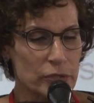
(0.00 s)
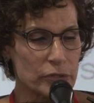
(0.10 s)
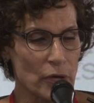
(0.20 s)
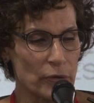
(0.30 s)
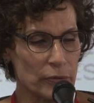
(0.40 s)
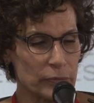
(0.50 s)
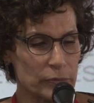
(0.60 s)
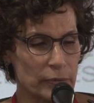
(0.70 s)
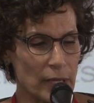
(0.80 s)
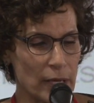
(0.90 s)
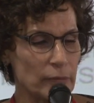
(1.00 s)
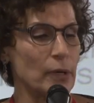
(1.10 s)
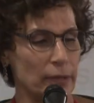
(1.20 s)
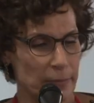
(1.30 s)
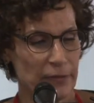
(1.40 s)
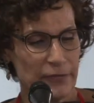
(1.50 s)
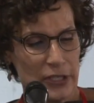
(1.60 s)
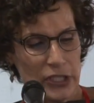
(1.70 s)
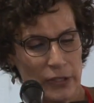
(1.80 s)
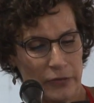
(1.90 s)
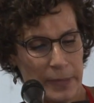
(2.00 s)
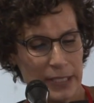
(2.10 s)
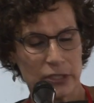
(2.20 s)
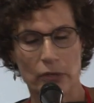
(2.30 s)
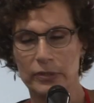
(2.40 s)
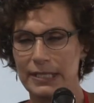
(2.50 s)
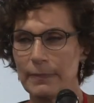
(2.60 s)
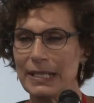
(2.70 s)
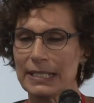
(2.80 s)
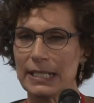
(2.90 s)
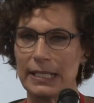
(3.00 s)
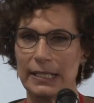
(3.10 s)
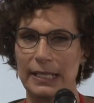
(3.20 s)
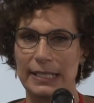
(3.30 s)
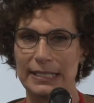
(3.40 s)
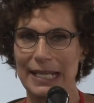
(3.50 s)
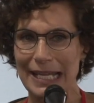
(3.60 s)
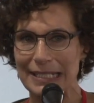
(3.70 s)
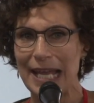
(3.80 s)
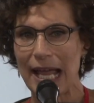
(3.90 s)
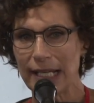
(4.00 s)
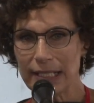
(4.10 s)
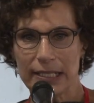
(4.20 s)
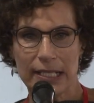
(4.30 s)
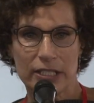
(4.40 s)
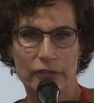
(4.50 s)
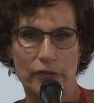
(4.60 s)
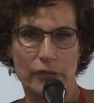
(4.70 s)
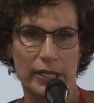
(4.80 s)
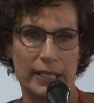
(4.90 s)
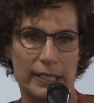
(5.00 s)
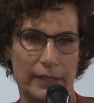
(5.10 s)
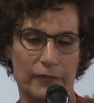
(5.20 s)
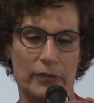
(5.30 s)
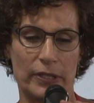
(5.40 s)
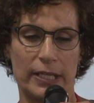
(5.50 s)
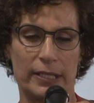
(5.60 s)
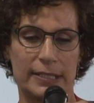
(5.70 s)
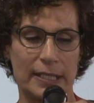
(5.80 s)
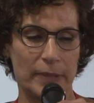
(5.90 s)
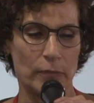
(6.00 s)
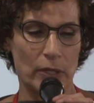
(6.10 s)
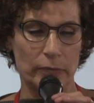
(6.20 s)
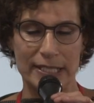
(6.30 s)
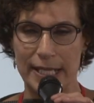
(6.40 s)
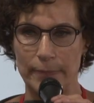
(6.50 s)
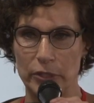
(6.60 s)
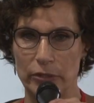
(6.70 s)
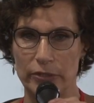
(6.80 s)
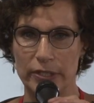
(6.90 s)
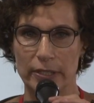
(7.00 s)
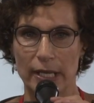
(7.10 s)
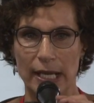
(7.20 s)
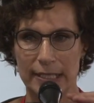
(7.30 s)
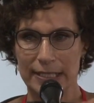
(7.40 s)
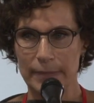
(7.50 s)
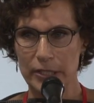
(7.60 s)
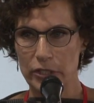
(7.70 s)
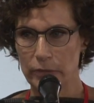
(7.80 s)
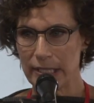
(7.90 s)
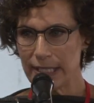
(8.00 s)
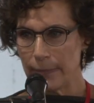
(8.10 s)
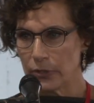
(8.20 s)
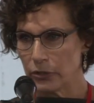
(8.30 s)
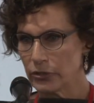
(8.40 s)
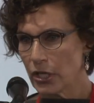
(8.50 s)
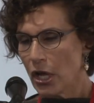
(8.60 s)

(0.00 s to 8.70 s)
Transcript: So, oh, well, let me finish here for a minute. So C B D is an antagonist for the, for the C B one receptors and the C B two receptors.